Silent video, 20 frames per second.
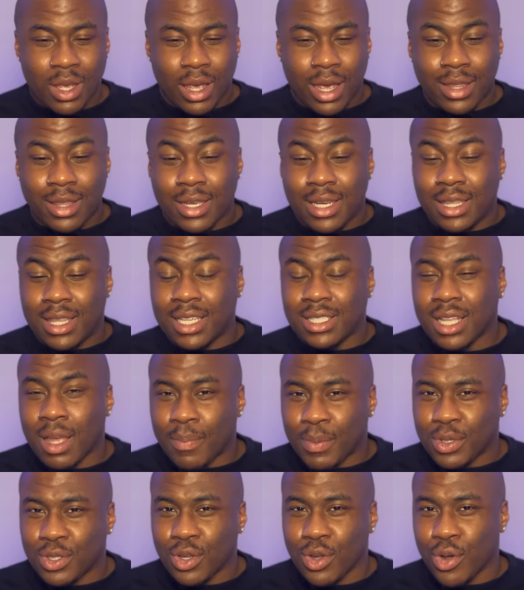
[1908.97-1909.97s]
And then this
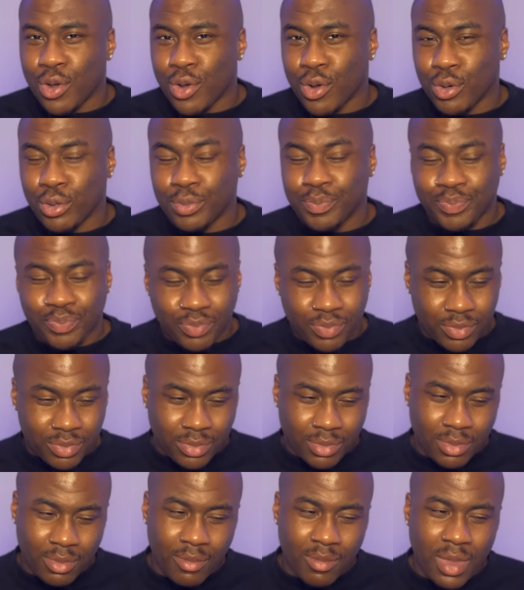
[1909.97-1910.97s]
episode,
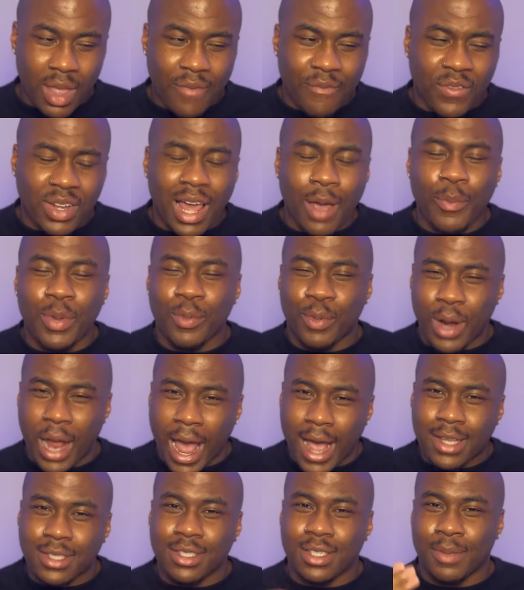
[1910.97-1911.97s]
I feel like we were
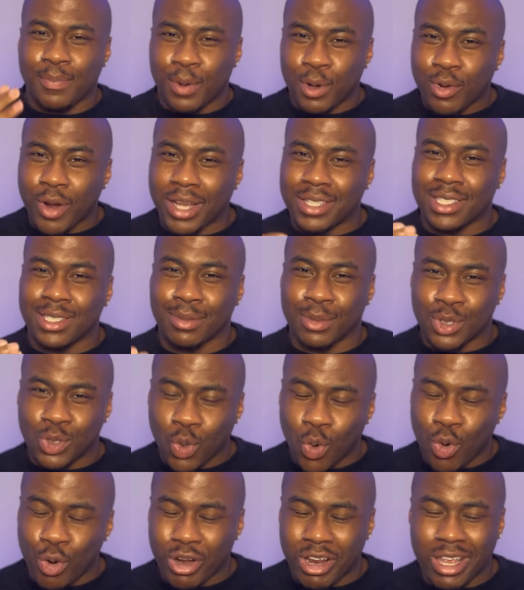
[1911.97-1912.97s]
actually progressing some
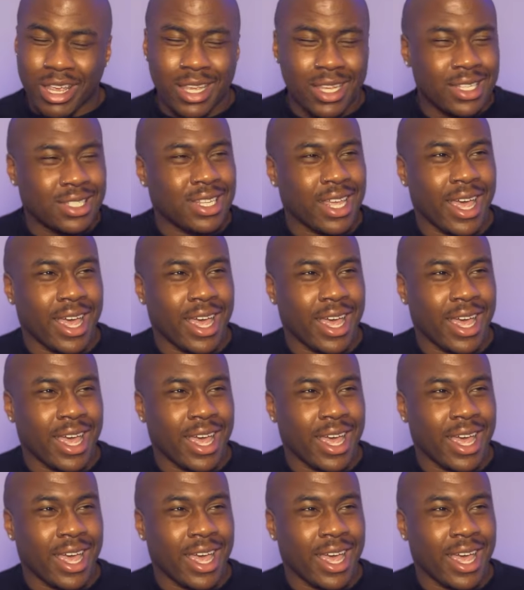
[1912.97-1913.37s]
stories,